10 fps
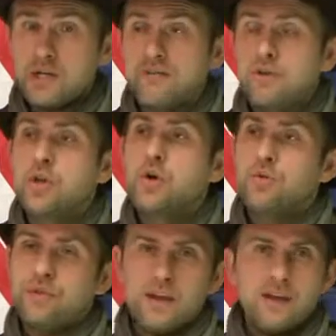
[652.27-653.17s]
even
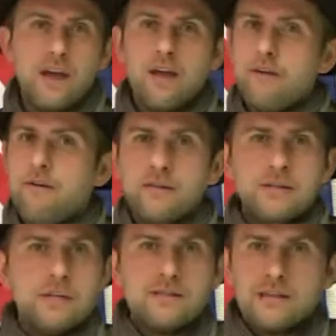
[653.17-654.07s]
though they
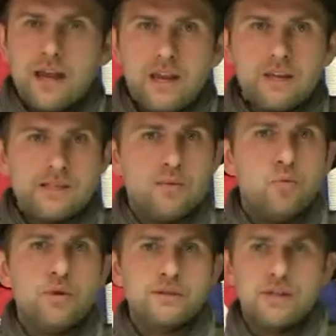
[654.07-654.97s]
didn't say
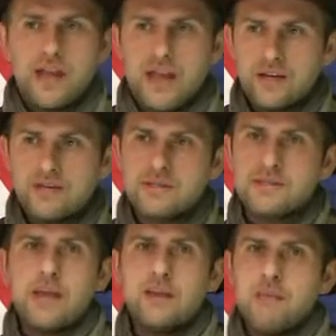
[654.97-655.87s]
some words that they had to
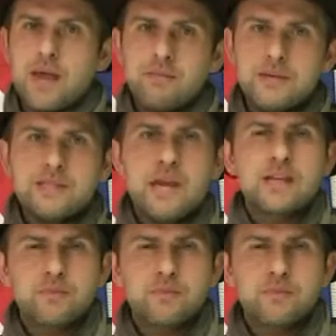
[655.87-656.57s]
say, they made mistakes.